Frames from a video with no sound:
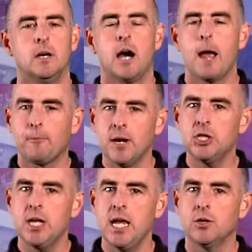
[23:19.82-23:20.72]
I
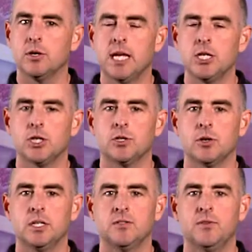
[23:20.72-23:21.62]
appreciate your attention
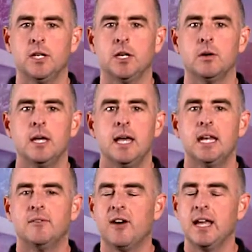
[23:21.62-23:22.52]
during this video
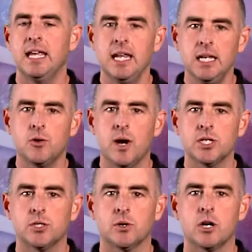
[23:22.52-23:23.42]
and invite any
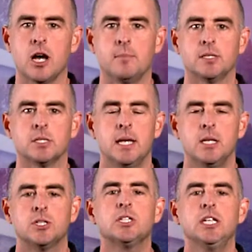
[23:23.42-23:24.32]
questions or comments.
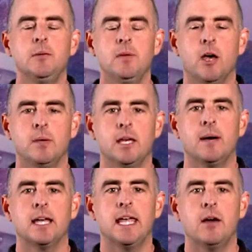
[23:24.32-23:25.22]
Just email me at
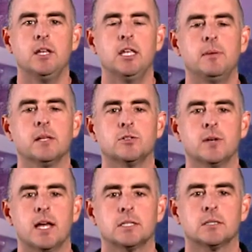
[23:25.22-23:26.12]
my county email
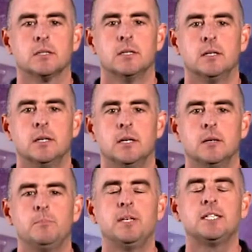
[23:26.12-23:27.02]
address.
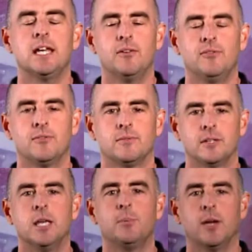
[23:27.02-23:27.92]
Be safe,
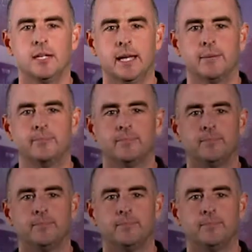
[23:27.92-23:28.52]
keep your head down.